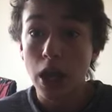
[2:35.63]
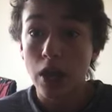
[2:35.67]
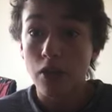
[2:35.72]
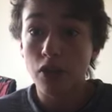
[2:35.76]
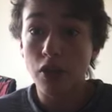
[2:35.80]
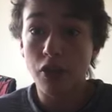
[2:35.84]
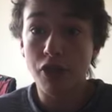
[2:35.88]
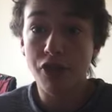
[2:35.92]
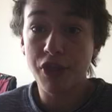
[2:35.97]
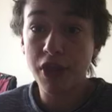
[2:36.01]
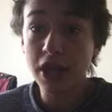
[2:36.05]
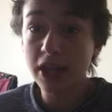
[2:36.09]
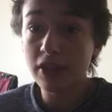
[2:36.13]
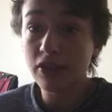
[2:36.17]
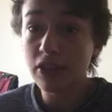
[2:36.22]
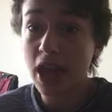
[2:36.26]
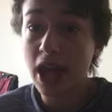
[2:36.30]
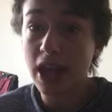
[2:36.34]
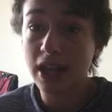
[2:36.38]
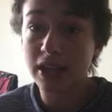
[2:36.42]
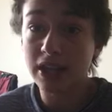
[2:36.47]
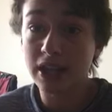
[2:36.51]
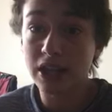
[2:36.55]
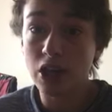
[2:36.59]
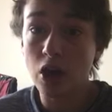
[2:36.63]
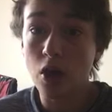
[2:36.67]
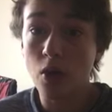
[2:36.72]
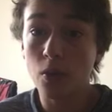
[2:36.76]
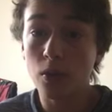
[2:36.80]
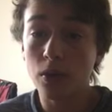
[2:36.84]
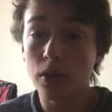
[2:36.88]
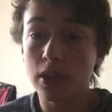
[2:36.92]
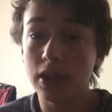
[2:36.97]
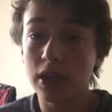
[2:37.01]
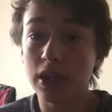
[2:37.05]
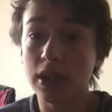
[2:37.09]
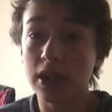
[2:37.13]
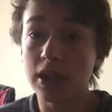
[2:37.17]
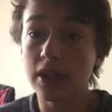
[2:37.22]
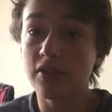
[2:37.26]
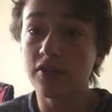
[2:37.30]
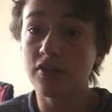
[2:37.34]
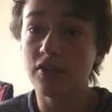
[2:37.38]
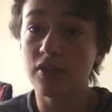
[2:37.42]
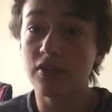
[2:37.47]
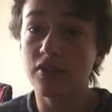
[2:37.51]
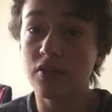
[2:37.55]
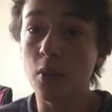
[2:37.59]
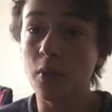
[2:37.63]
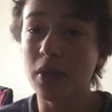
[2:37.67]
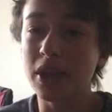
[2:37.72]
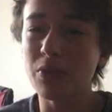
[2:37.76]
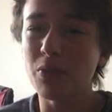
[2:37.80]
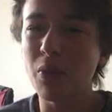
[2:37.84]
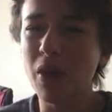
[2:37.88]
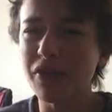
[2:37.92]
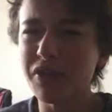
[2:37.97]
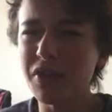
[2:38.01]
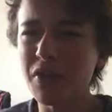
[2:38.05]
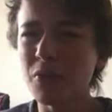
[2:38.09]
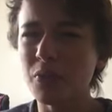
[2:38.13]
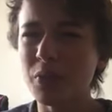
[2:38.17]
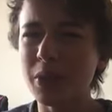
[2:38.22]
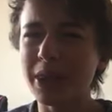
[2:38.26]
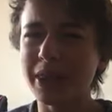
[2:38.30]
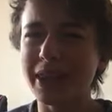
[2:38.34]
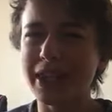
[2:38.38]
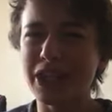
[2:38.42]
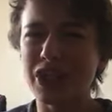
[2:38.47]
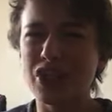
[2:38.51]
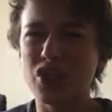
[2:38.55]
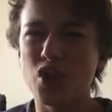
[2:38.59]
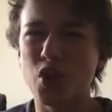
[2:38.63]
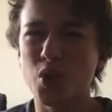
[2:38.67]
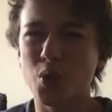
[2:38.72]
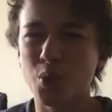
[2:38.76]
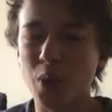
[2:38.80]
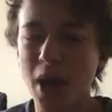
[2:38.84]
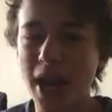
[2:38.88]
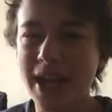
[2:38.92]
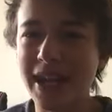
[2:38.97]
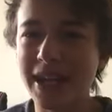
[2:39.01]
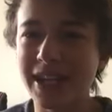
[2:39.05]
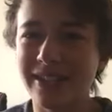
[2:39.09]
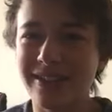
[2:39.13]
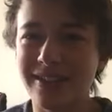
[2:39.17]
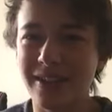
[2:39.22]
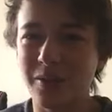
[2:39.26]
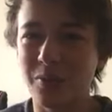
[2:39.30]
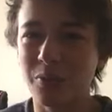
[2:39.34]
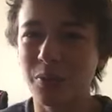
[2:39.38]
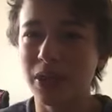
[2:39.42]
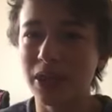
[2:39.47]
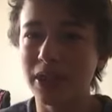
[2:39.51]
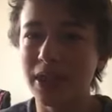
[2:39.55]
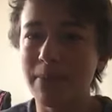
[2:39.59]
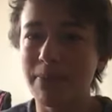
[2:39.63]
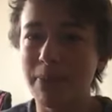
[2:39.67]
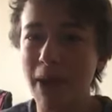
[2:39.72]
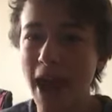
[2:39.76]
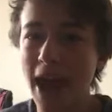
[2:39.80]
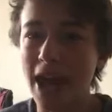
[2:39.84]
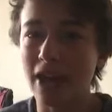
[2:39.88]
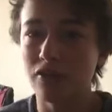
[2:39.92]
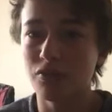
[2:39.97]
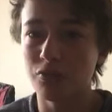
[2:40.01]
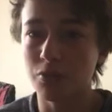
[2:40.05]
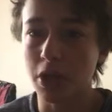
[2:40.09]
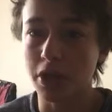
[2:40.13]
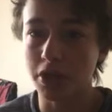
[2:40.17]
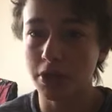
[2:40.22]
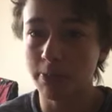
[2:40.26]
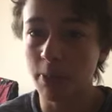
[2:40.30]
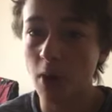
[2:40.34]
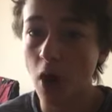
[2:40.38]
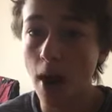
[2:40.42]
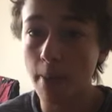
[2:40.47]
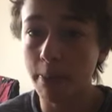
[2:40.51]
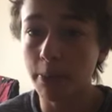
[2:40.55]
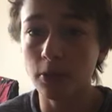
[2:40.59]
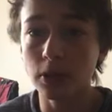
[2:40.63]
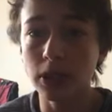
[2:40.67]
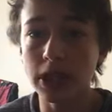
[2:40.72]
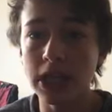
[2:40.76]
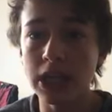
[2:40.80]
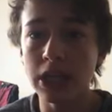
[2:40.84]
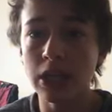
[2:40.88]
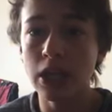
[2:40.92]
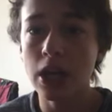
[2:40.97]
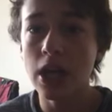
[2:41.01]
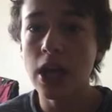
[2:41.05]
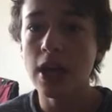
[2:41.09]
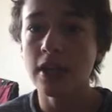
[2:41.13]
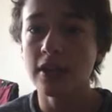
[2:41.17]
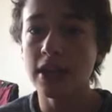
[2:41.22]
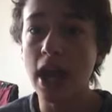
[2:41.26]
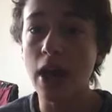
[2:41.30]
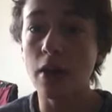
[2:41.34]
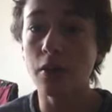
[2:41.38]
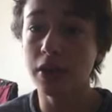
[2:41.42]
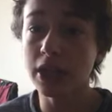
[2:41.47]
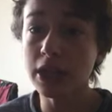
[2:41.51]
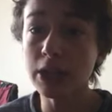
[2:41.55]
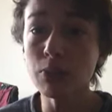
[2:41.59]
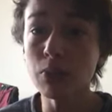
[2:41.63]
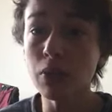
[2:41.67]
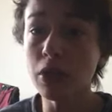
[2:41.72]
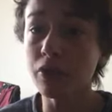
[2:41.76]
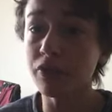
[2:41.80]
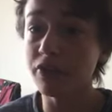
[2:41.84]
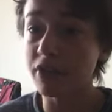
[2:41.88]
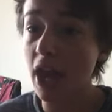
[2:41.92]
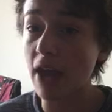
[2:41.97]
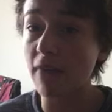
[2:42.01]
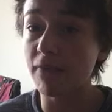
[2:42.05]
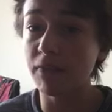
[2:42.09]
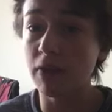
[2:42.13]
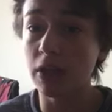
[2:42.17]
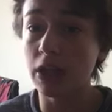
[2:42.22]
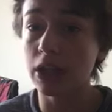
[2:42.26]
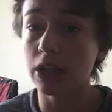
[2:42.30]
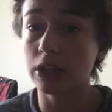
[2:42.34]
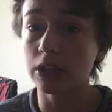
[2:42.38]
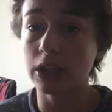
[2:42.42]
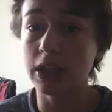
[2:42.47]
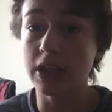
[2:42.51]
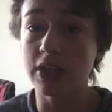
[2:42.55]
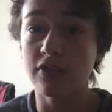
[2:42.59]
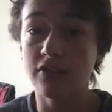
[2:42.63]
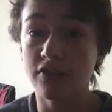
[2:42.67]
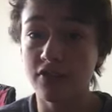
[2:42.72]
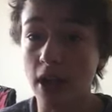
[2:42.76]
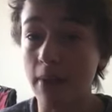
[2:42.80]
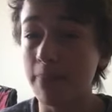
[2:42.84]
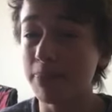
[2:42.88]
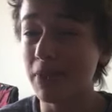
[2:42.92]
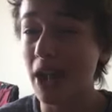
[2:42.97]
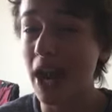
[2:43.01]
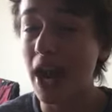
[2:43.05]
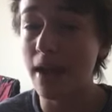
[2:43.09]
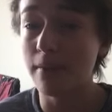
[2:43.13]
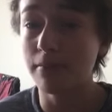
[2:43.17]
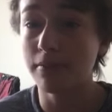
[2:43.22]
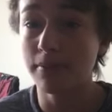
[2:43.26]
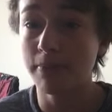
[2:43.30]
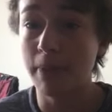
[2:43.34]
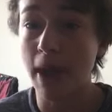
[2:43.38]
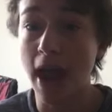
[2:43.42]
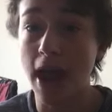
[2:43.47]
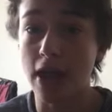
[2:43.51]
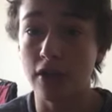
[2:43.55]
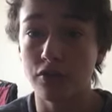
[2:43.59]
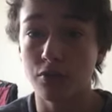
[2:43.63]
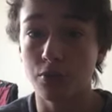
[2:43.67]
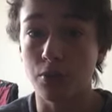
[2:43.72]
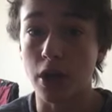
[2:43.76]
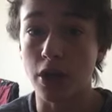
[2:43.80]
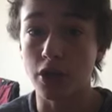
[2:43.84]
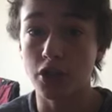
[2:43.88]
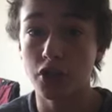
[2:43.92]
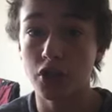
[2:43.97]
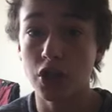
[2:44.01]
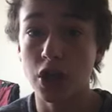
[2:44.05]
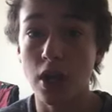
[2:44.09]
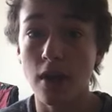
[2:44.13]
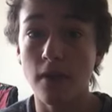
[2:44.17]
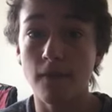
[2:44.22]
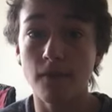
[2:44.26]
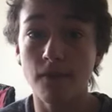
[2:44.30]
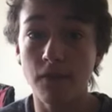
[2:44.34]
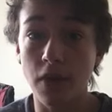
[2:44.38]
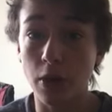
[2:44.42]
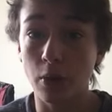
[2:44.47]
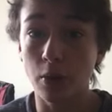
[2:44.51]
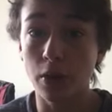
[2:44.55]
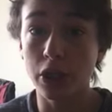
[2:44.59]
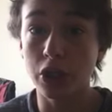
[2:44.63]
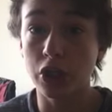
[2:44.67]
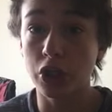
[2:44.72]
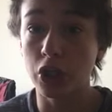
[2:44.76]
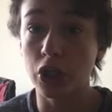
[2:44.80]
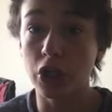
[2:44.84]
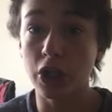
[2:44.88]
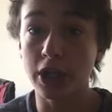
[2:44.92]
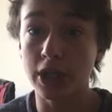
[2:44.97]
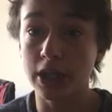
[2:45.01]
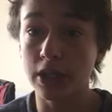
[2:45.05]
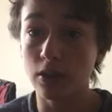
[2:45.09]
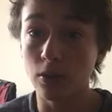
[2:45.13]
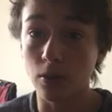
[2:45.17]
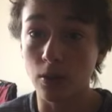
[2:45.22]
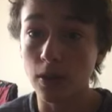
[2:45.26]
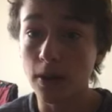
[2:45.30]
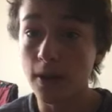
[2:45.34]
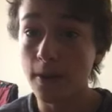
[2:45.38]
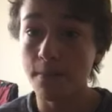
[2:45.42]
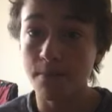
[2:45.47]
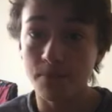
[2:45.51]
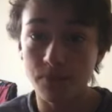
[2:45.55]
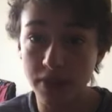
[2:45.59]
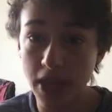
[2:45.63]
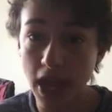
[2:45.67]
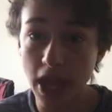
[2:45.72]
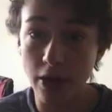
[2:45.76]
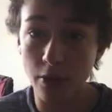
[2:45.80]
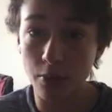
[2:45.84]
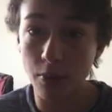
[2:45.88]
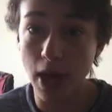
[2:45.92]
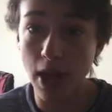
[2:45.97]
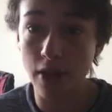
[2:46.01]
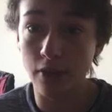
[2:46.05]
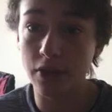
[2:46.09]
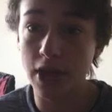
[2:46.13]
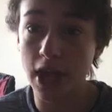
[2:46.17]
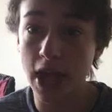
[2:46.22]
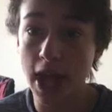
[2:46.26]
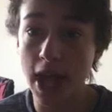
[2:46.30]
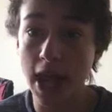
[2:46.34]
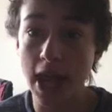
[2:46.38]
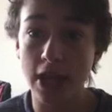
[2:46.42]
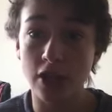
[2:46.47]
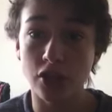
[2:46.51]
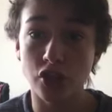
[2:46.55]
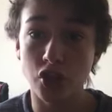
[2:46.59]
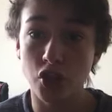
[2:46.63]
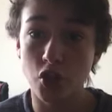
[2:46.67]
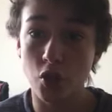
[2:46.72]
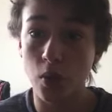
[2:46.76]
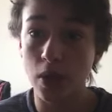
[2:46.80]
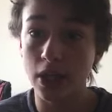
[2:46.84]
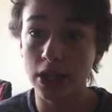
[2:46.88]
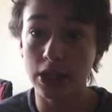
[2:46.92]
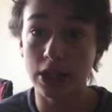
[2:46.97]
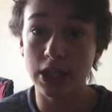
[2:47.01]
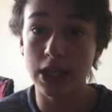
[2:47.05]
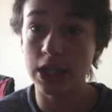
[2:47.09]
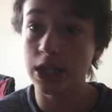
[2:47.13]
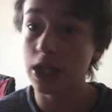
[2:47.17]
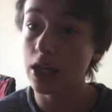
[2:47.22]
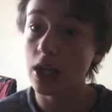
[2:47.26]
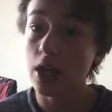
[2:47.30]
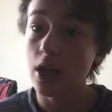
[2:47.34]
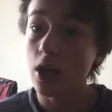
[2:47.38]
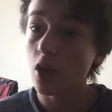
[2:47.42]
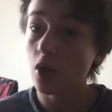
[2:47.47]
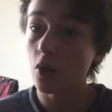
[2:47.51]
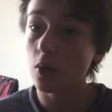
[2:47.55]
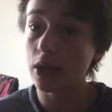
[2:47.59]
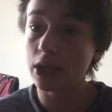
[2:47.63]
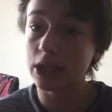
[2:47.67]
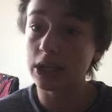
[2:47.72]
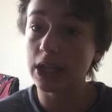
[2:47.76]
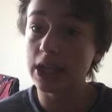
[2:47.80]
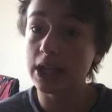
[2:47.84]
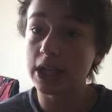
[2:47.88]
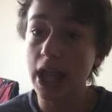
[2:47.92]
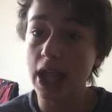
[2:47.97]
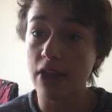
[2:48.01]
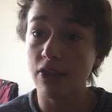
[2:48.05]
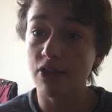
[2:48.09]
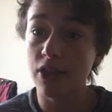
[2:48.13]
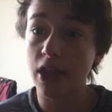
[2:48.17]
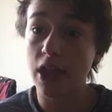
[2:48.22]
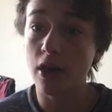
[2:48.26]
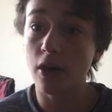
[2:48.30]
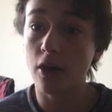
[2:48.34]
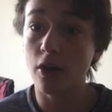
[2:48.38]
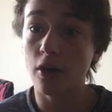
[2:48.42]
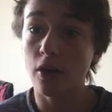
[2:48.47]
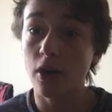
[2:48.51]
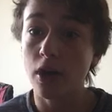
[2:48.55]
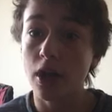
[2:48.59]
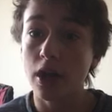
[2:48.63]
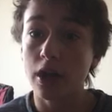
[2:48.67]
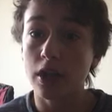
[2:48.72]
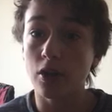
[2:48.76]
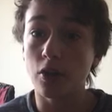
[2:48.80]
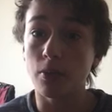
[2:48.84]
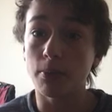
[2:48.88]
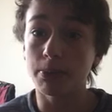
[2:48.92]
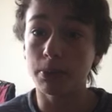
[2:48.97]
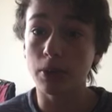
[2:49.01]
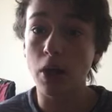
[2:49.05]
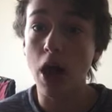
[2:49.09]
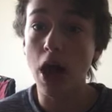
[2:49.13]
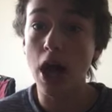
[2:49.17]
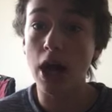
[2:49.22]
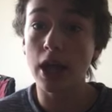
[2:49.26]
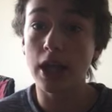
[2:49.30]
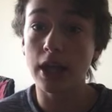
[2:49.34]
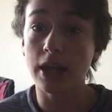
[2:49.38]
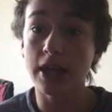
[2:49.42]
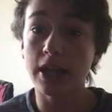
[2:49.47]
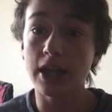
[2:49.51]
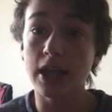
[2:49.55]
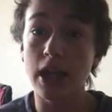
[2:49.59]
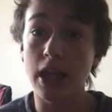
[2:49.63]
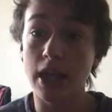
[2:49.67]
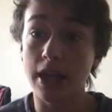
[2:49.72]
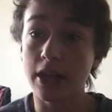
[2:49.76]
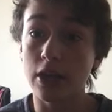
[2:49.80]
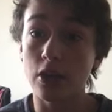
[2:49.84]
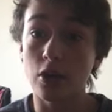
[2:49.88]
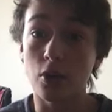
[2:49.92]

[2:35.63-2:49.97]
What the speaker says: The thing that, he wasn't really trained to really pass rush properly. Now, he will definitely sometimes pass rush. Very good. He'll get around the edge, quickly get there. He'll block, he's